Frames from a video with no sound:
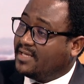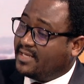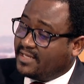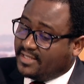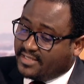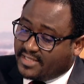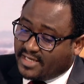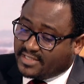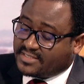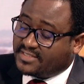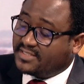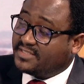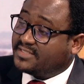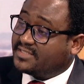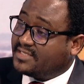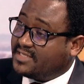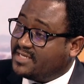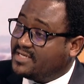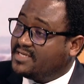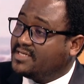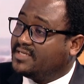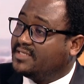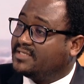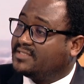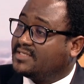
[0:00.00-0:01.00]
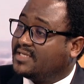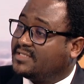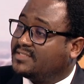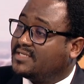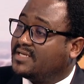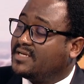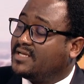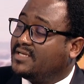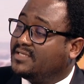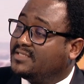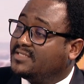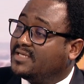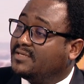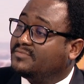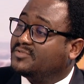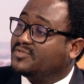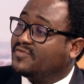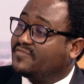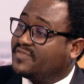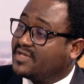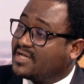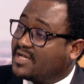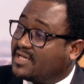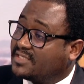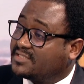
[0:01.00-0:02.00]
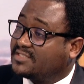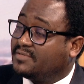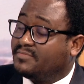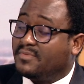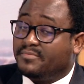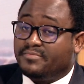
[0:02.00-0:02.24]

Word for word: that is leading in Tanzania in terms of the customer